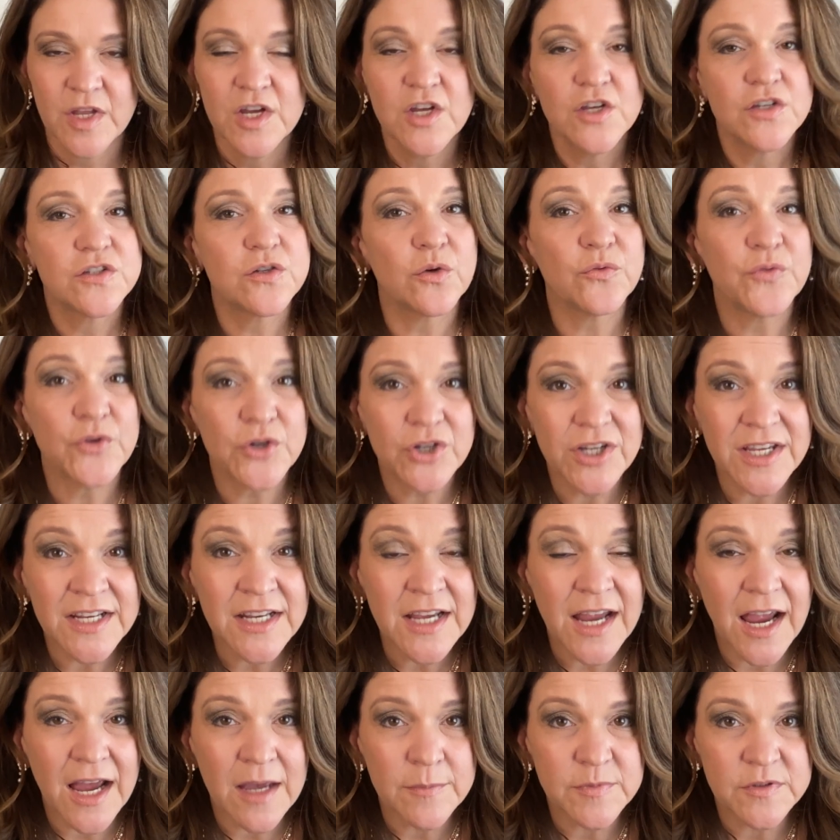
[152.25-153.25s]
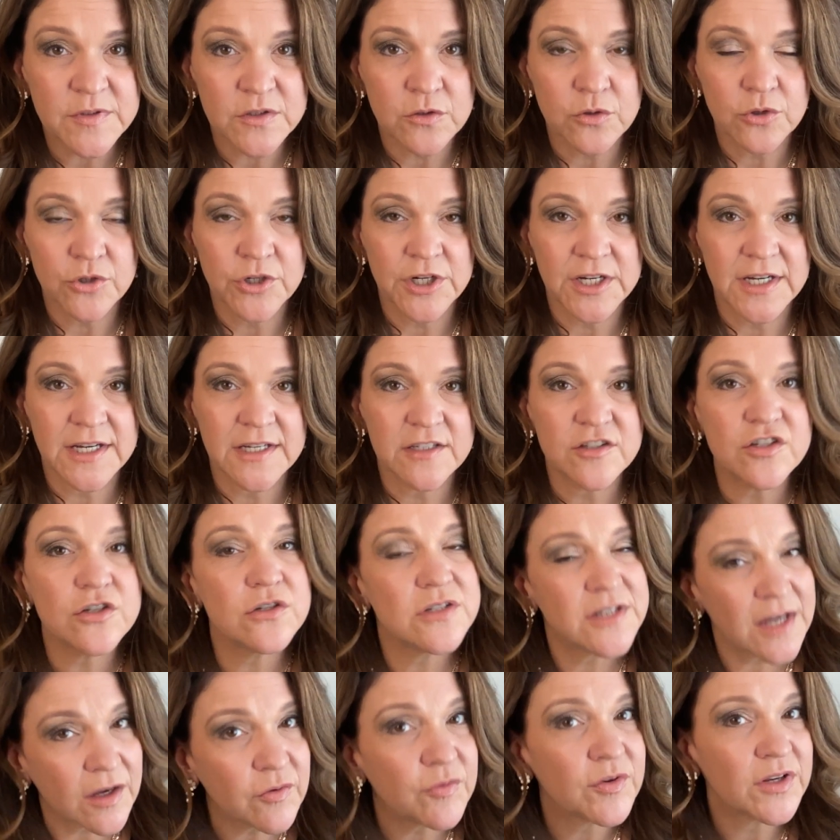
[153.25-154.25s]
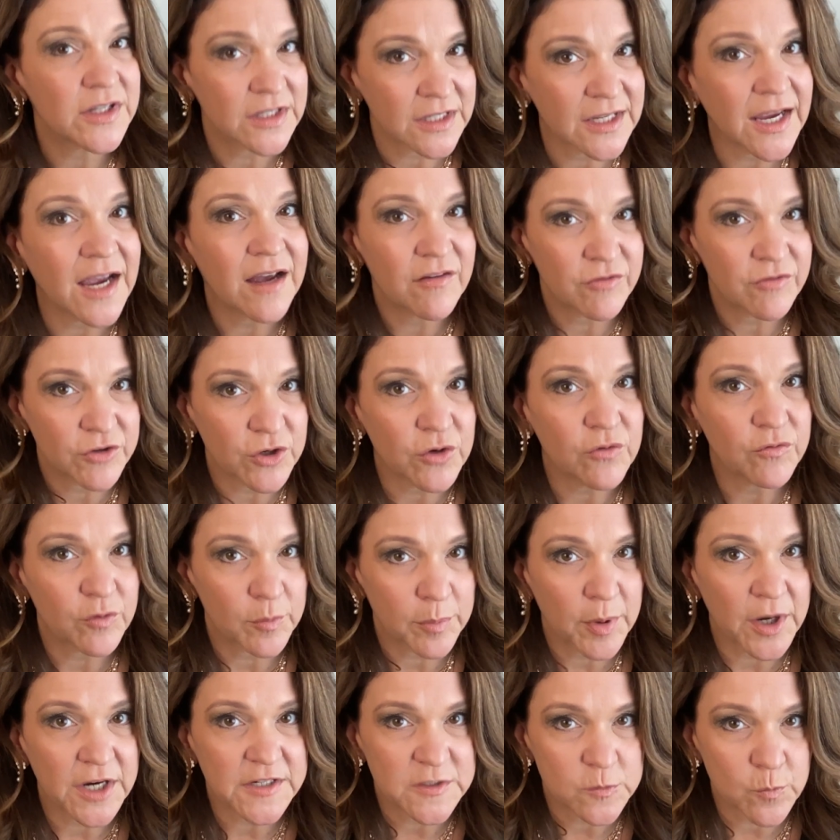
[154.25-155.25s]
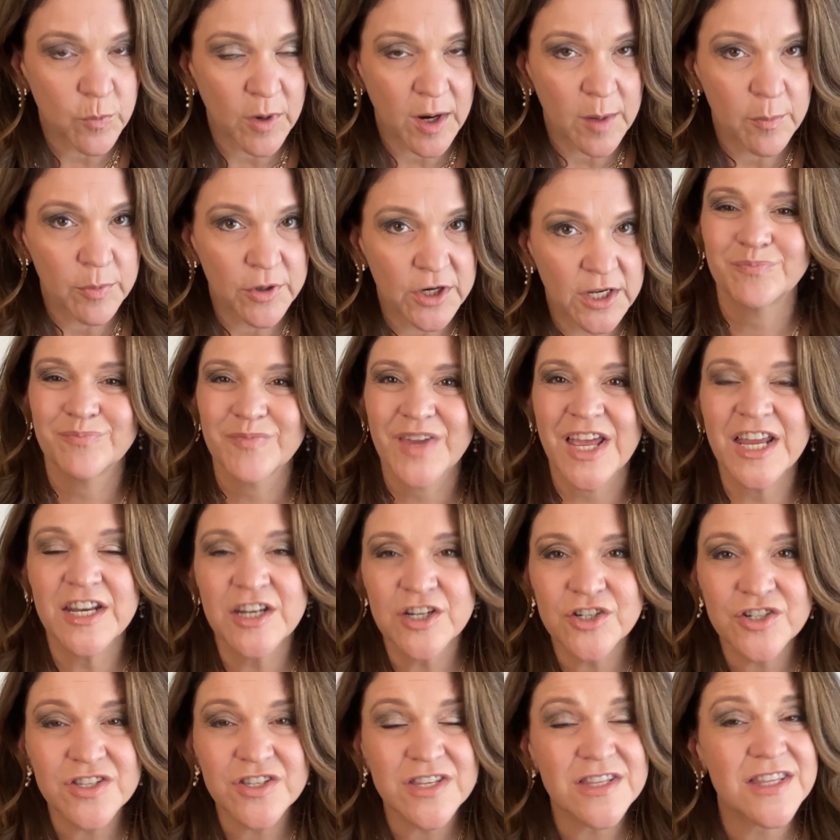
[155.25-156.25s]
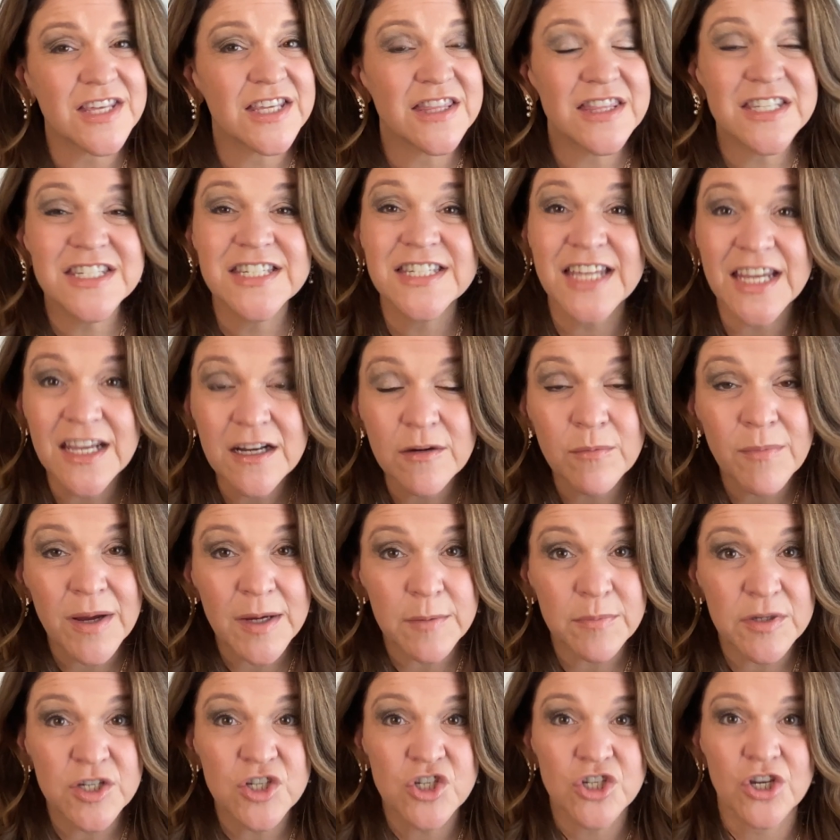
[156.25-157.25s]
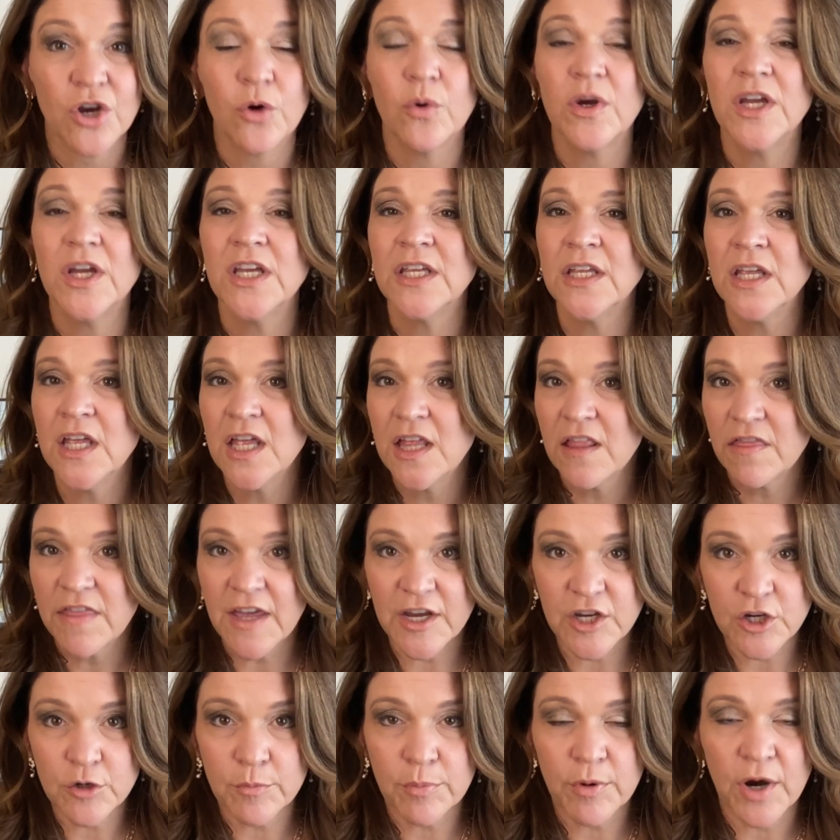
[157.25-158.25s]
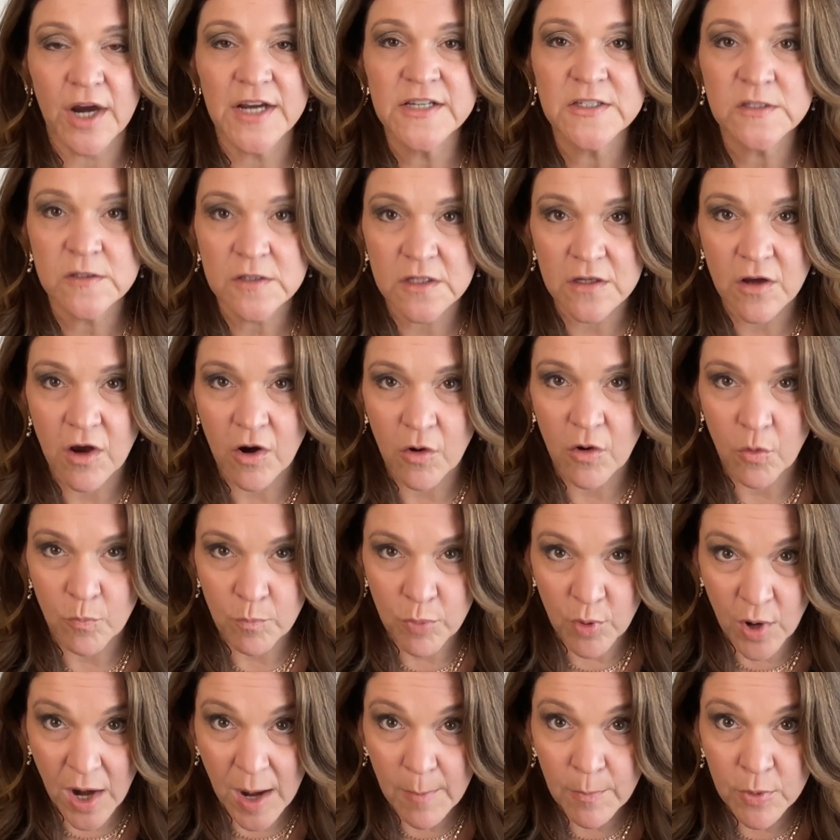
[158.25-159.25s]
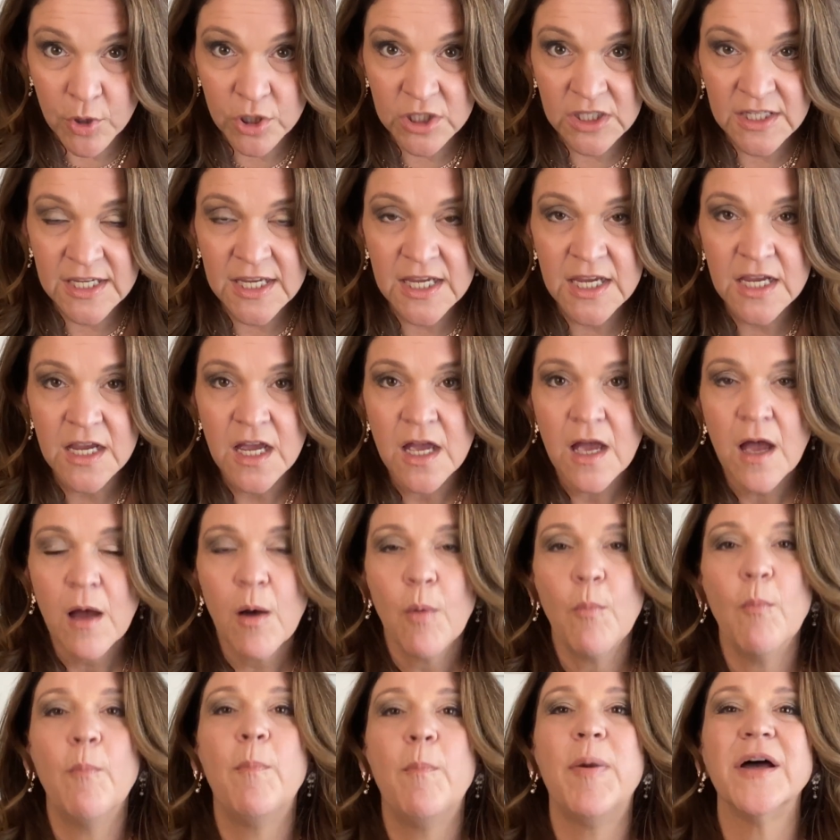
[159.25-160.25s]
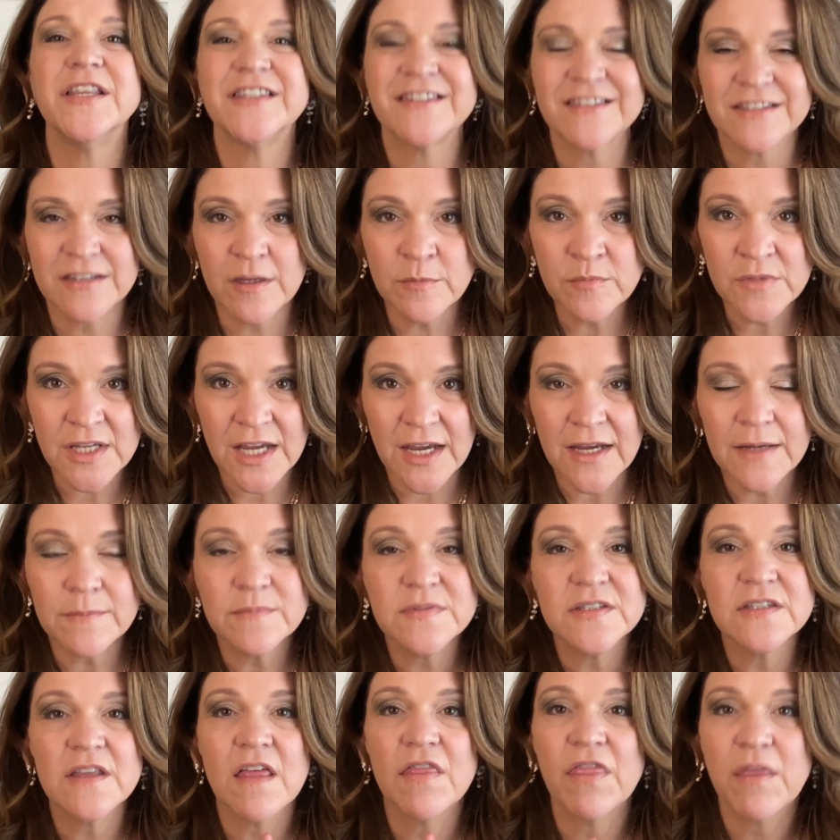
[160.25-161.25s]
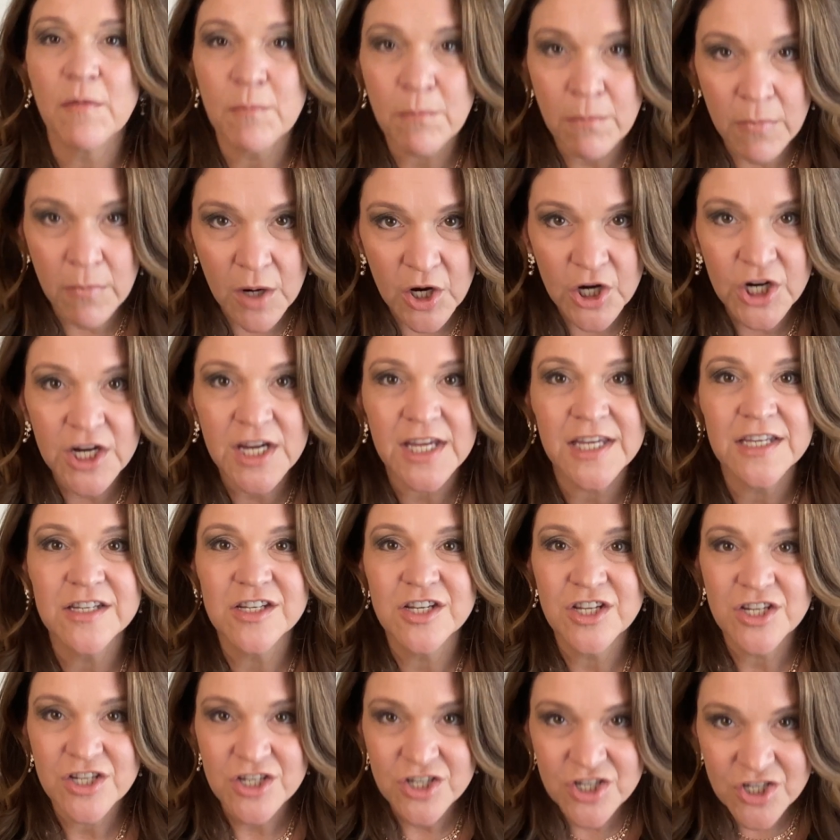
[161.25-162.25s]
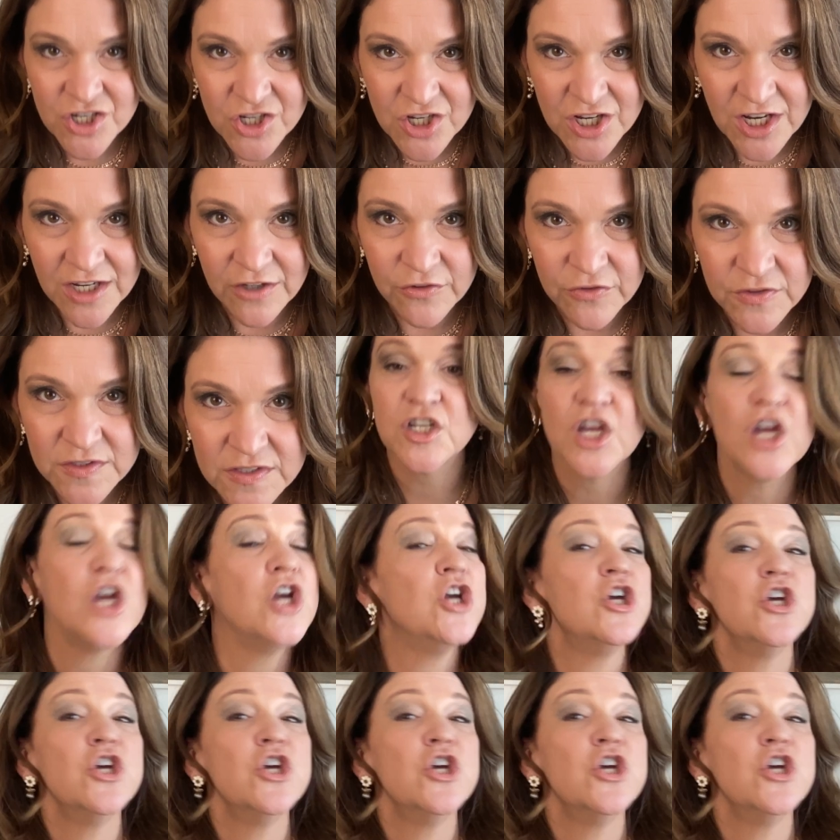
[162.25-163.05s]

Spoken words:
So if you're getting absolute crickets, you definitely have an overpriced property. And here's the thing, the data might be showing that you're priced properly, but sometimes the market shifts.